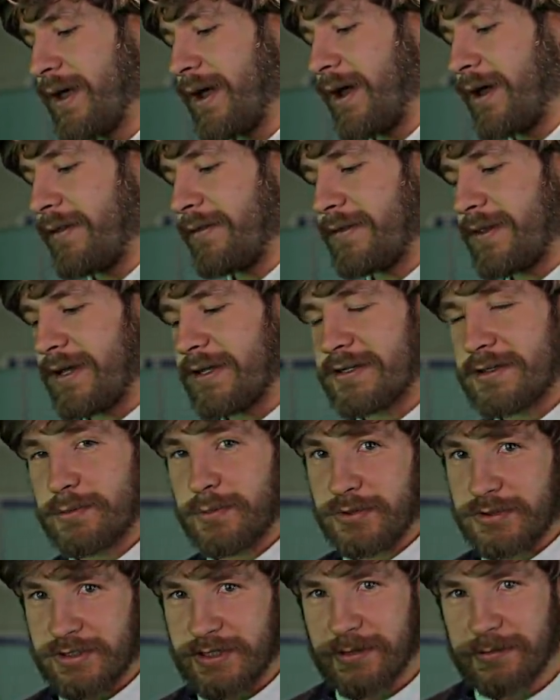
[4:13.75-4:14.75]
and that's
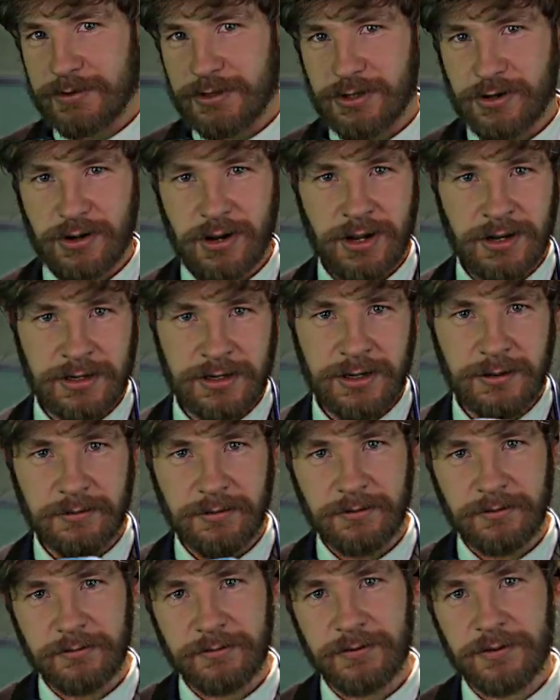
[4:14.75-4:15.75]
perception and depth
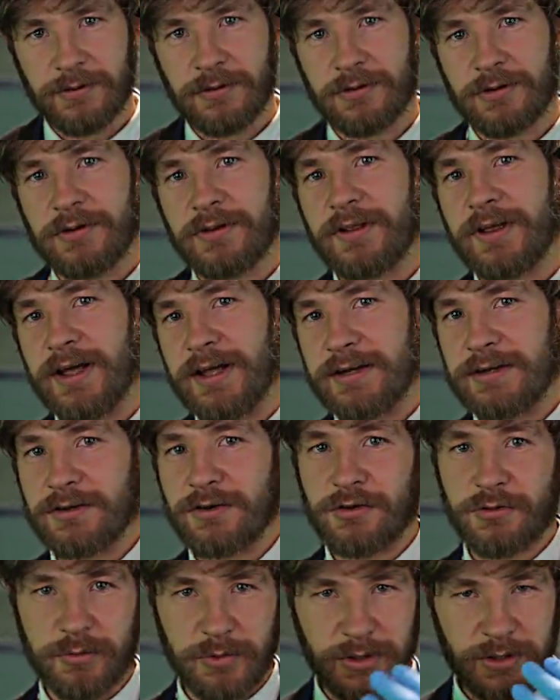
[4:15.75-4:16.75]
of field that it
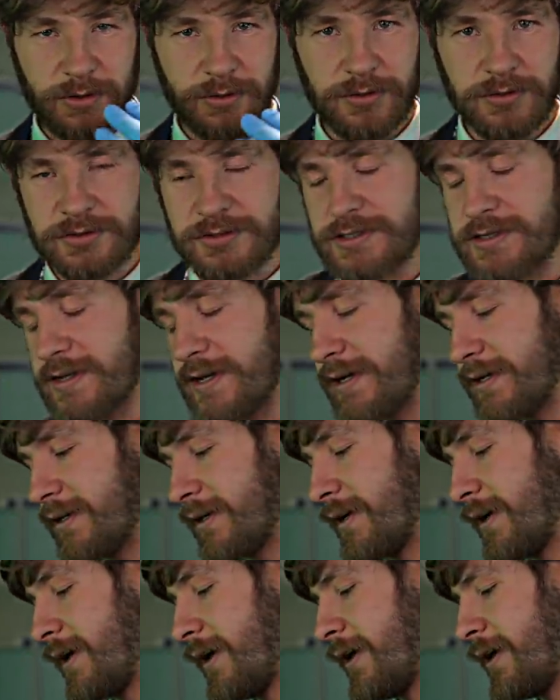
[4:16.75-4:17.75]
could be causing that.
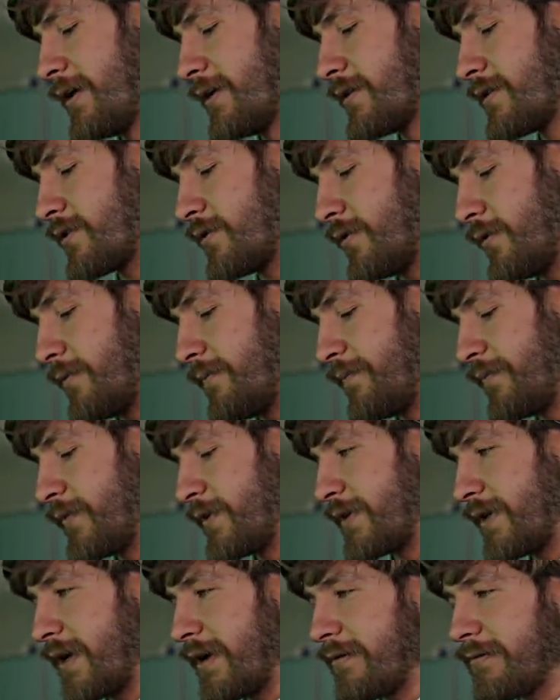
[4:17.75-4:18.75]
So
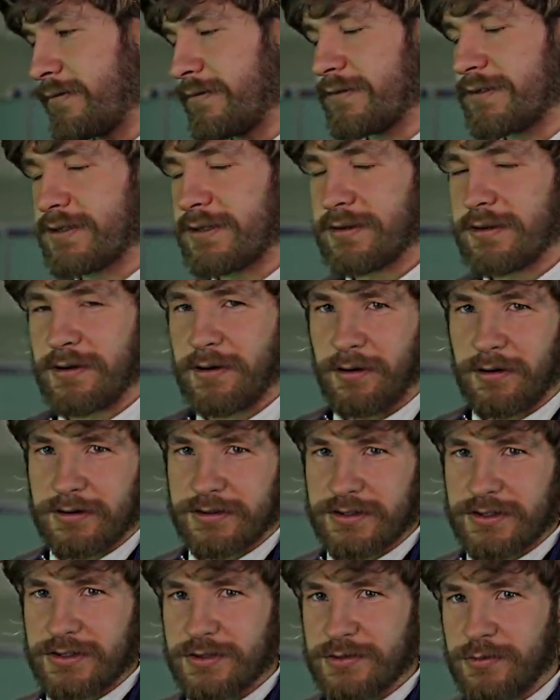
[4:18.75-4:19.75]
to have
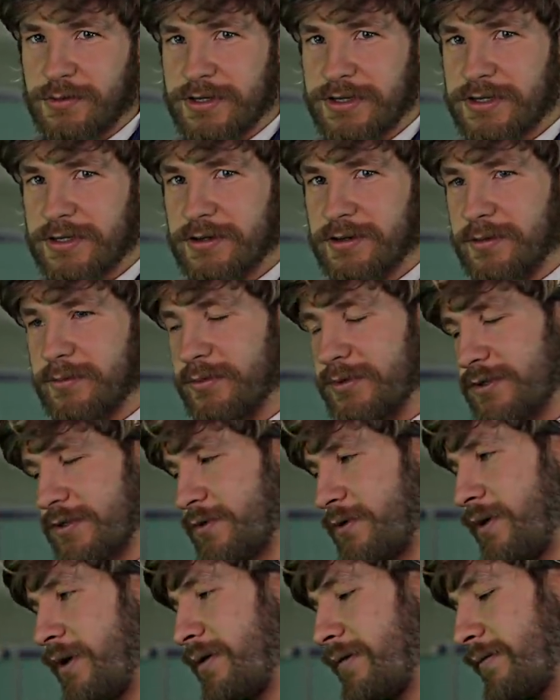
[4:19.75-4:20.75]
glasses which are
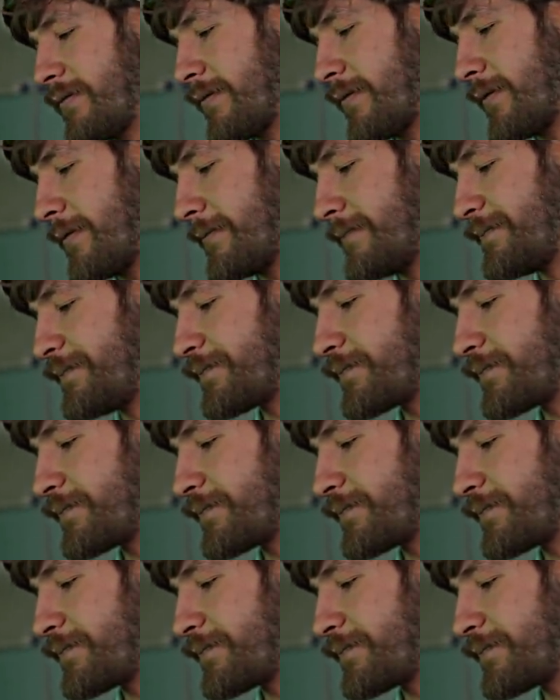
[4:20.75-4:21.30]
prescribed for,